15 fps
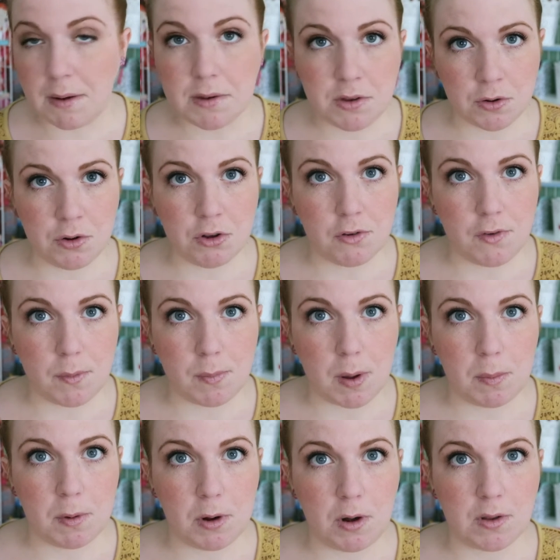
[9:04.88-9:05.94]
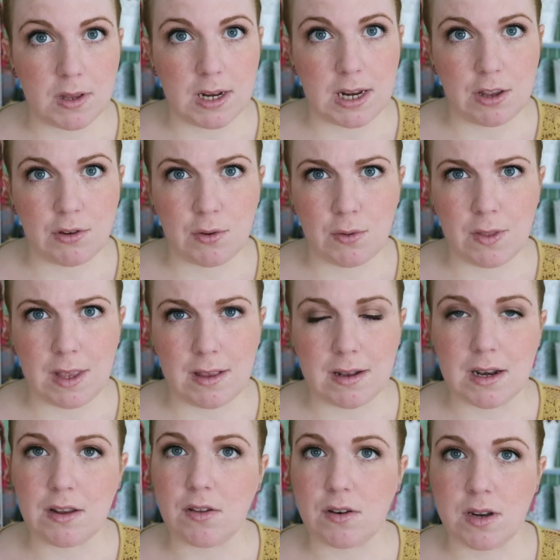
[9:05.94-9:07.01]
I was going to go for popcorn and I saw these
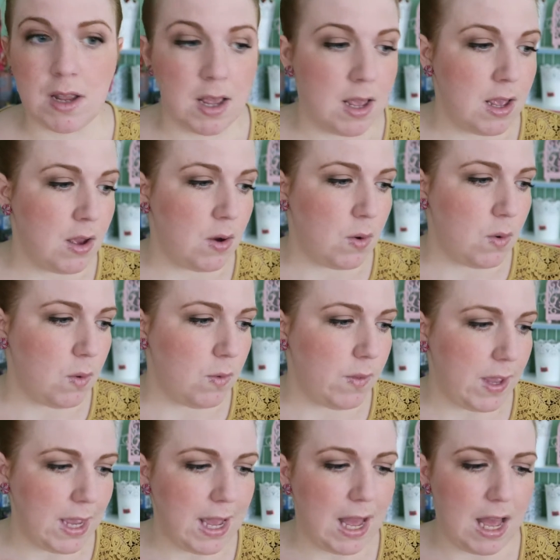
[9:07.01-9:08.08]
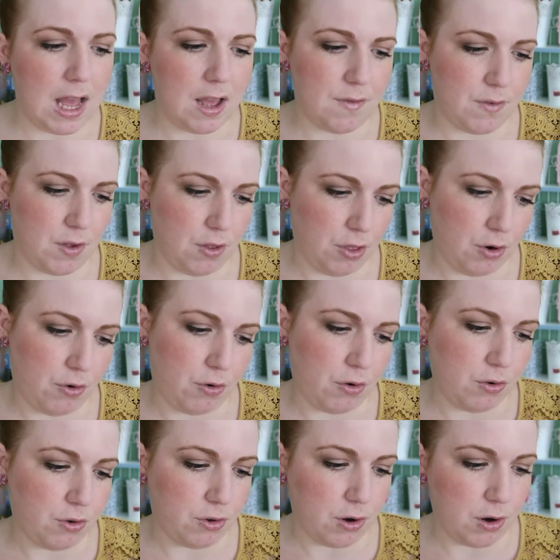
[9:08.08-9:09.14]
and I thought, oh, they have the
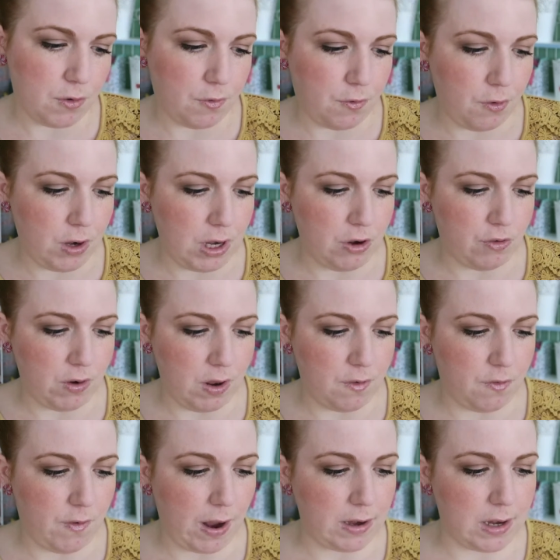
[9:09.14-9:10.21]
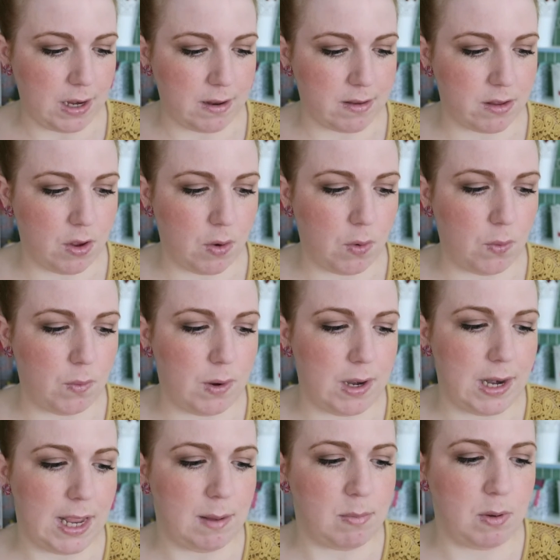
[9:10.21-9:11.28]
Grocer Food and Drink Finalist
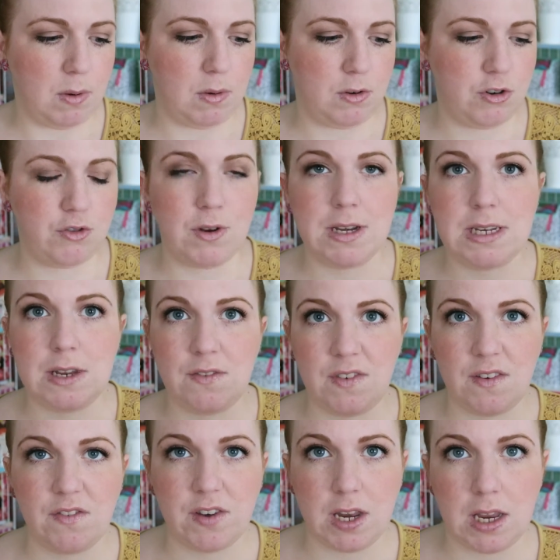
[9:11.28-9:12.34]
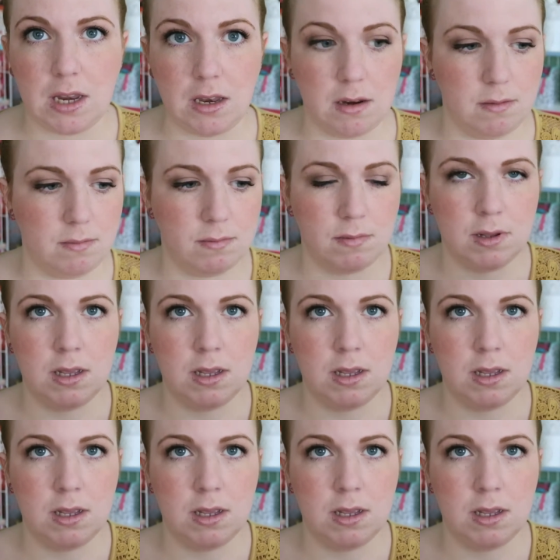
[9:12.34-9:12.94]
Own Label 2015,